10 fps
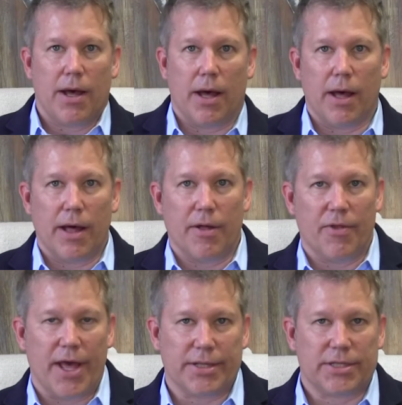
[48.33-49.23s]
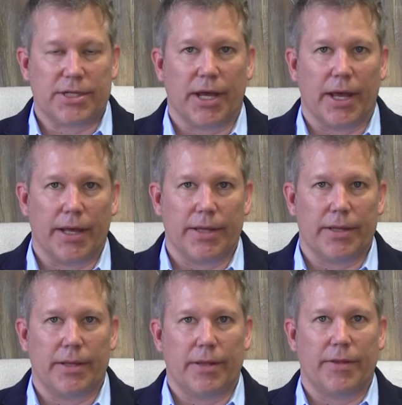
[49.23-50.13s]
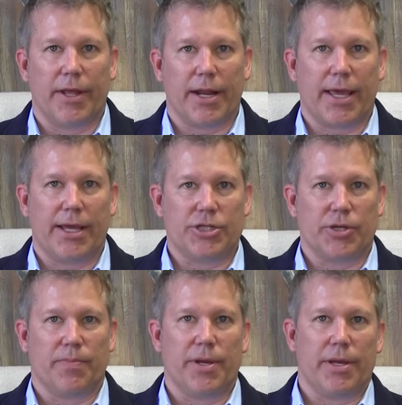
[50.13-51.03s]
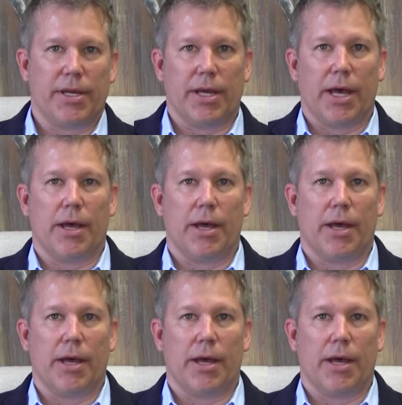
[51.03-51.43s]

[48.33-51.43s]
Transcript: that a case should be